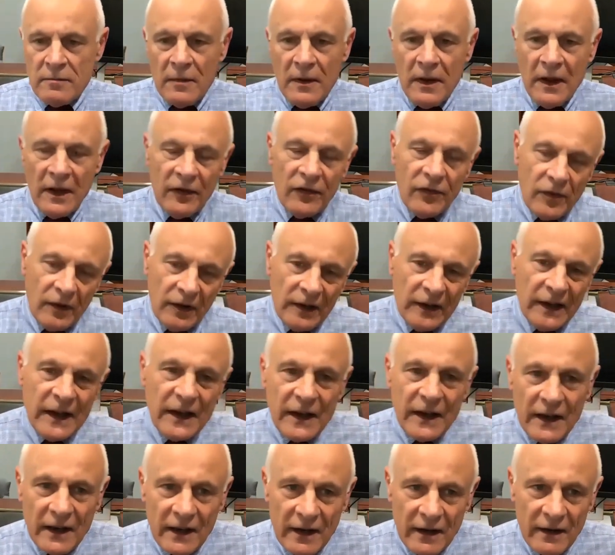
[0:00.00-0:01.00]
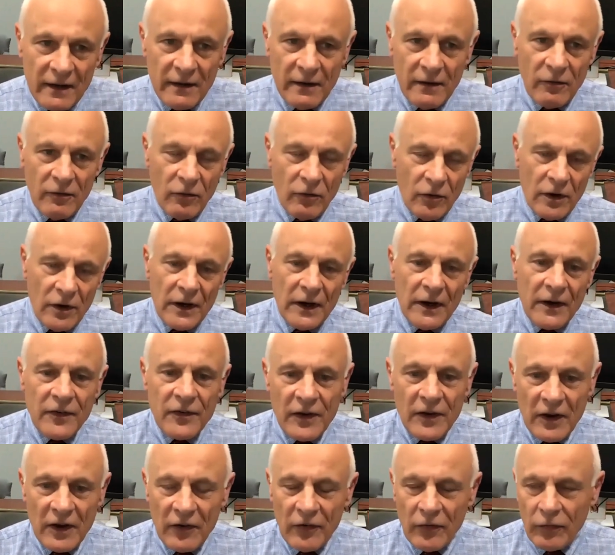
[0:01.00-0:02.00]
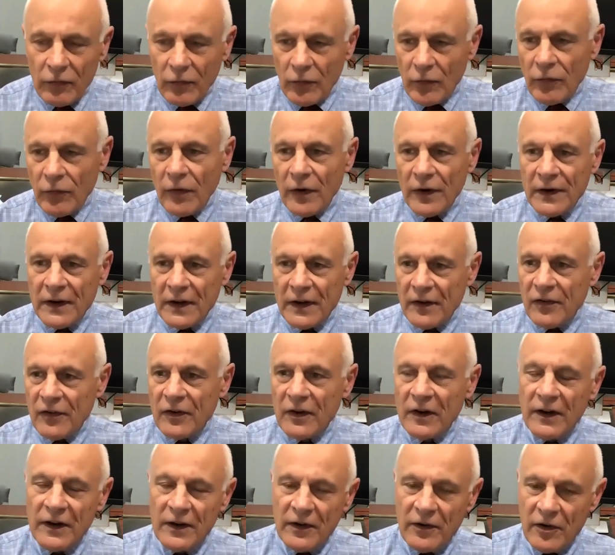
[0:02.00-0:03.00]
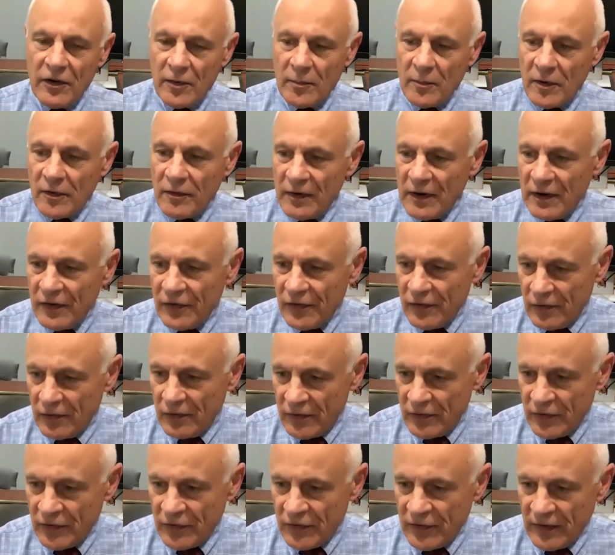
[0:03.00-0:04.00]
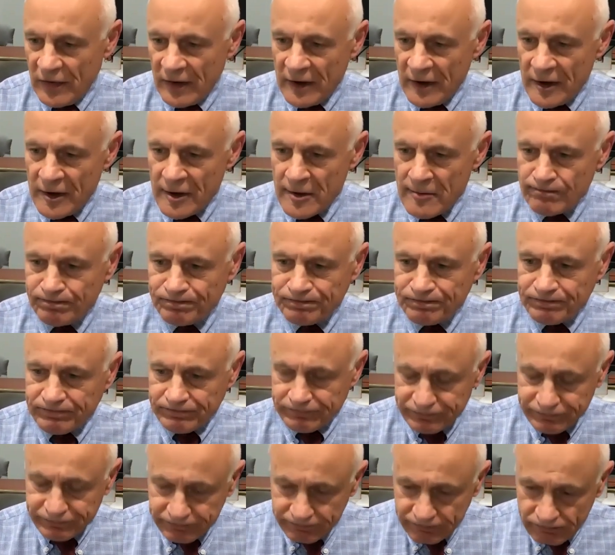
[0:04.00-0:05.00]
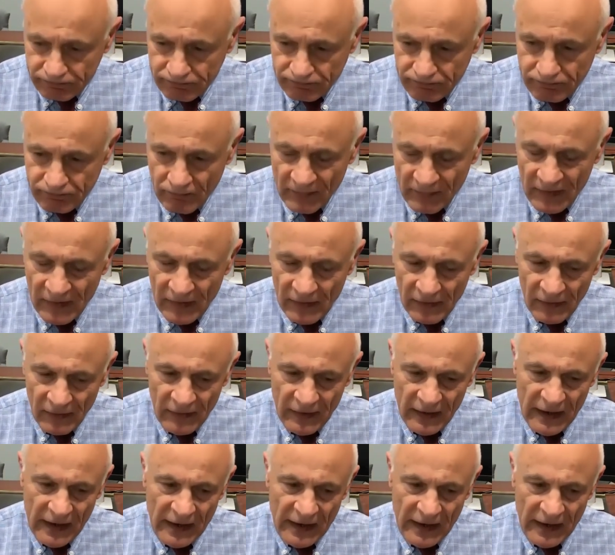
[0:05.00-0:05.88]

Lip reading: it's the leading organization for funding scleroderma research. The